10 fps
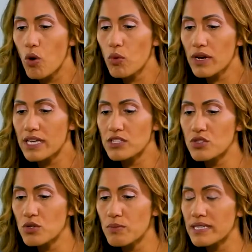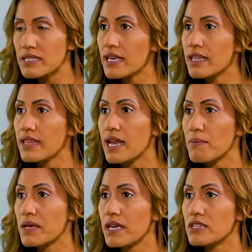would I do by taking that
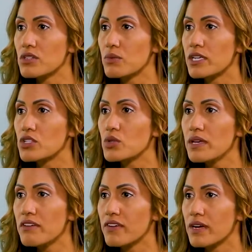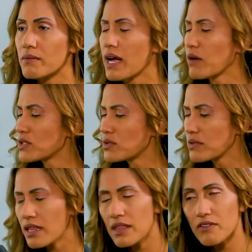application away and doing it for him? I would do
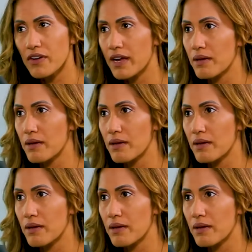nothing for him.